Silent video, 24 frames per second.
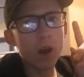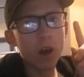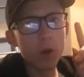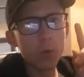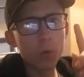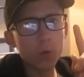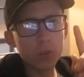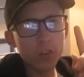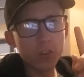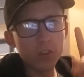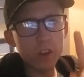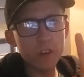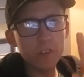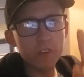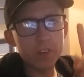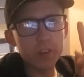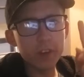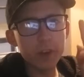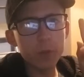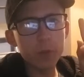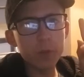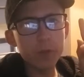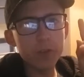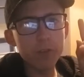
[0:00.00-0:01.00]
I will
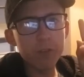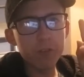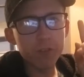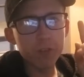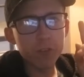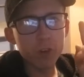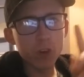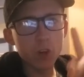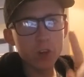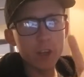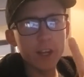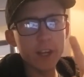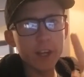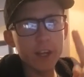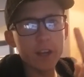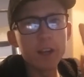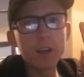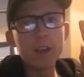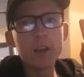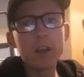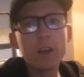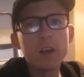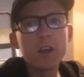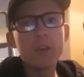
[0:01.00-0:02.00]
definitely be
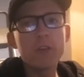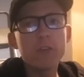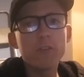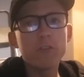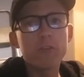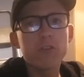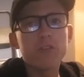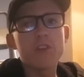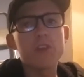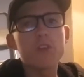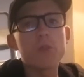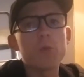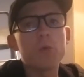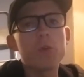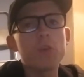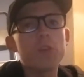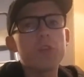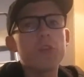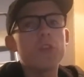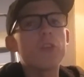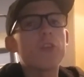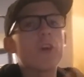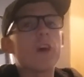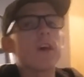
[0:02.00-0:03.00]
vlogging
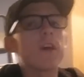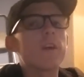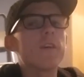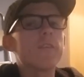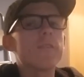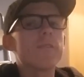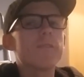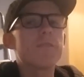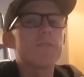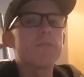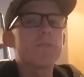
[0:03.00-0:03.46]
Christmas Day.